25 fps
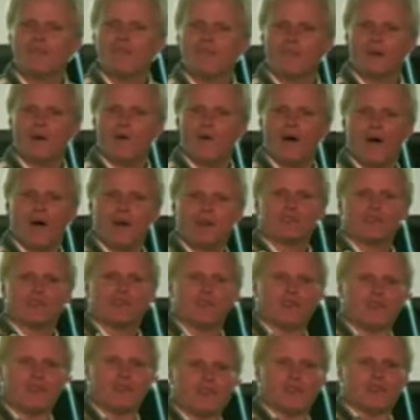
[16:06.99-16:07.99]
Now watch,
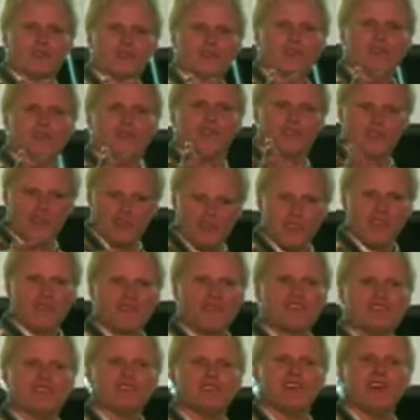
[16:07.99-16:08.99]
you can
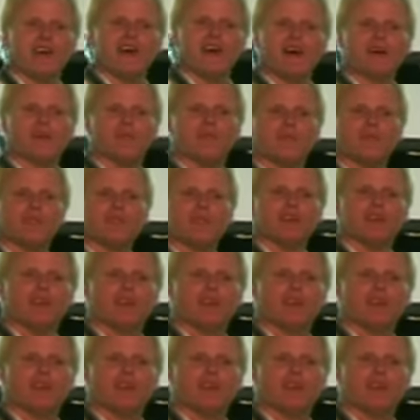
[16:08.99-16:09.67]
live condemned.